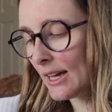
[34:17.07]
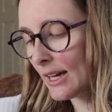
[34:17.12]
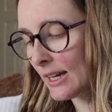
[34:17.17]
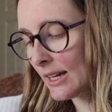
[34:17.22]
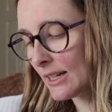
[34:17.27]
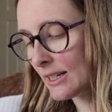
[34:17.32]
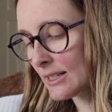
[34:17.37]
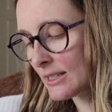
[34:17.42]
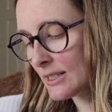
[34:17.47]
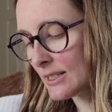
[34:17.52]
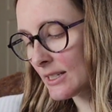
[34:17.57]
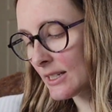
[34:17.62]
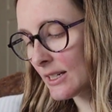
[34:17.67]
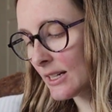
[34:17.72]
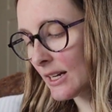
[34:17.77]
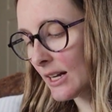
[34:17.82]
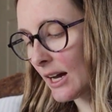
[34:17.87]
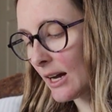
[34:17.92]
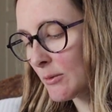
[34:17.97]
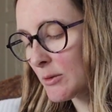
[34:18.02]
and
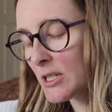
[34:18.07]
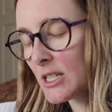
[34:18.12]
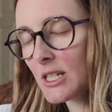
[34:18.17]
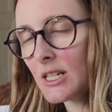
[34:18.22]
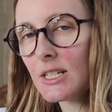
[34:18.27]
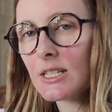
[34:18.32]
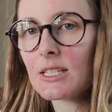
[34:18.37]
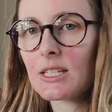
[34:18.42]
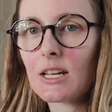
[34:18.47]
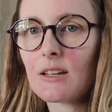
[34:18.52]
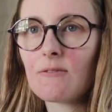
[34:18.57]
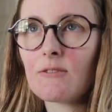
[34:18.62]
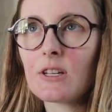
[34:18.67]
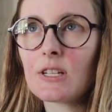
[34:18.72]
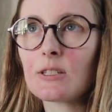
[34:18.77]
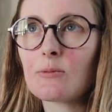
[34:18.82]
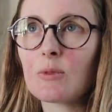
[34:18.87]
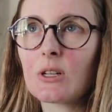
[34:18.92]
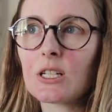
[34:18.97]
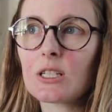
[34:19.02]
I was gonna save
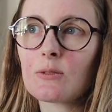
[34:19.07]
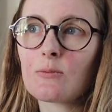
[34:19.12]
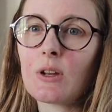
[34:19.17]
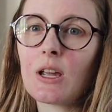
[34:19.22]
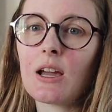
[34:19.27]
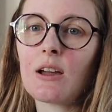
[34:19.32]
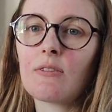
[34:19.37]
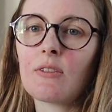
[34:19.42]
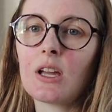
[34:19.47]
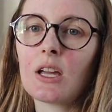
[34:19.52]
this because we have